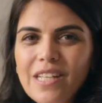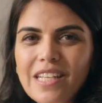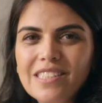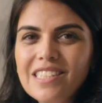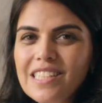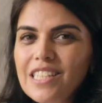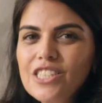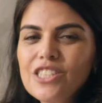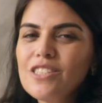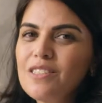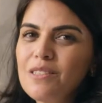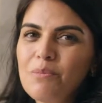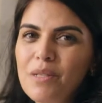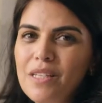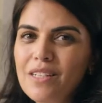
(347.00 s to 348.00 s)
and
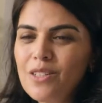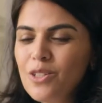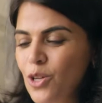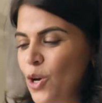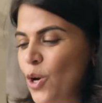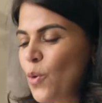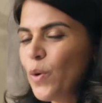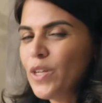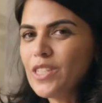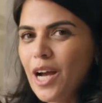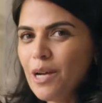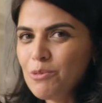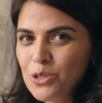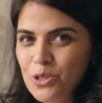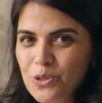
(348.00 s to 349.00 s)
delicious meal, which
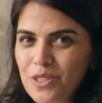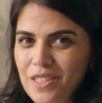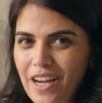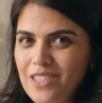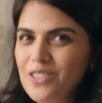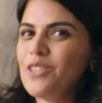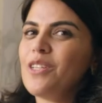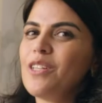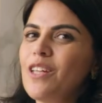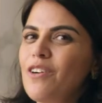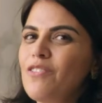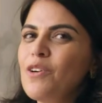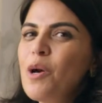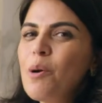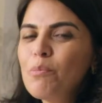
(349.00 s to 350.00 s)
I'm sure you guys are gonna
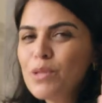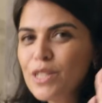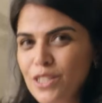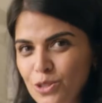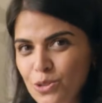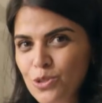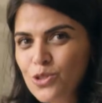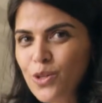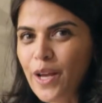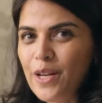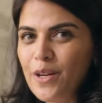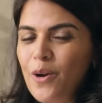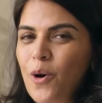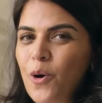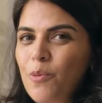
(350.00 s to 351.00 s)
love. Please do try it
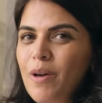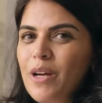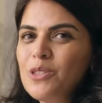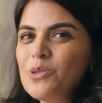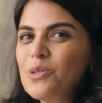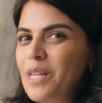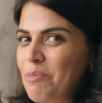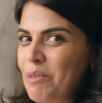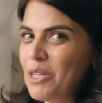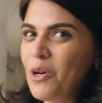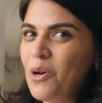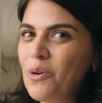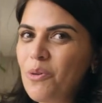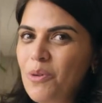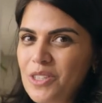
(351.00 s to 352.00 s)
at home and do let me
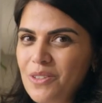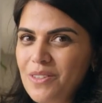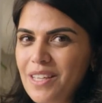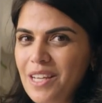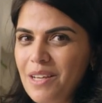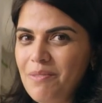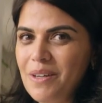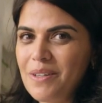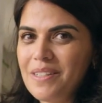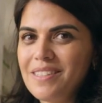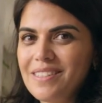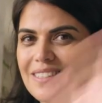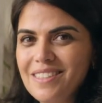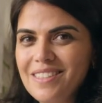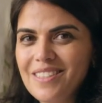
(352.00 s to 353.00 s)
know what you think about it.
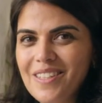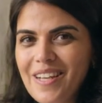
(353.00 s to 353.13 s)
See you